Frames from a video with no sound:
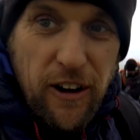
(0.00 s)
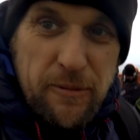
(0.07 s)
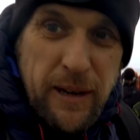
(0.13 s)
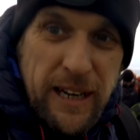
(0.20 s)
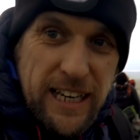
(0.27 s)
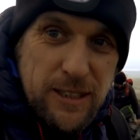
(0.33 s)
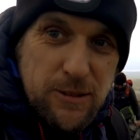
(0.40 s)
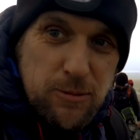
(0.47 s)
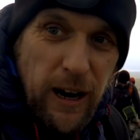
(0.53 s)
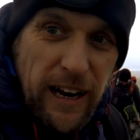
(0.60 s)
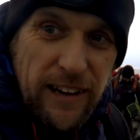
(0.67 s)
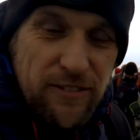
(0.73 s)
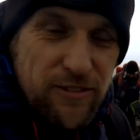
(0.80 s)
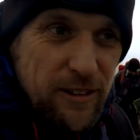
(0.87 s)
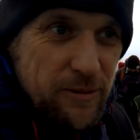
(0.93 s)
minutes
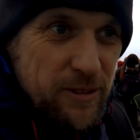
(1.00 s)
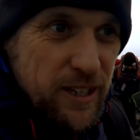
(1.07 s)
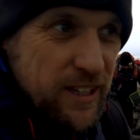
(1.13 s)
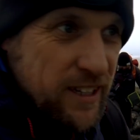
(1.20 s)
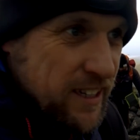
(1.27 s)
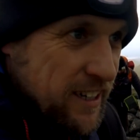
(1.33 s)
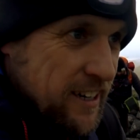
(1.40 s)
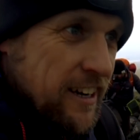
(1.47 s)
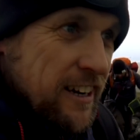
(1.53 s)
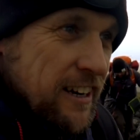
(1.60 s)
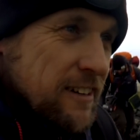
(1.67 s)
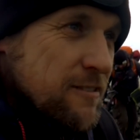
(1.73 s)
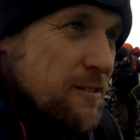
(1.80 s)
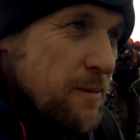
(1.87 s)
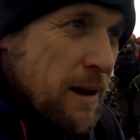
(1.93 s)
waiting for him to
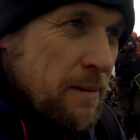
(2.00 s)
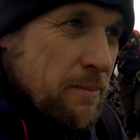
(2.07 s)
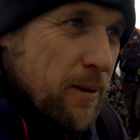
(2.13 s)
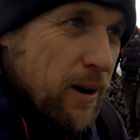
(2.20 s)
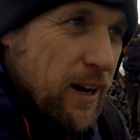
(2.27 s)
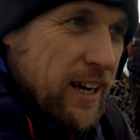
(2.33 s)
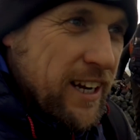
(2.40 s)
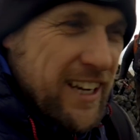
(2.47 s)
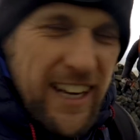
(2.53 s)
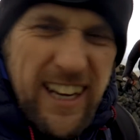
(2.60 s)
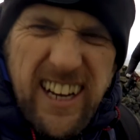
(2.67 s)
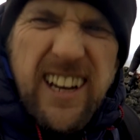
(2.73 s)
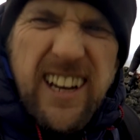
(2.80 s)
remember. It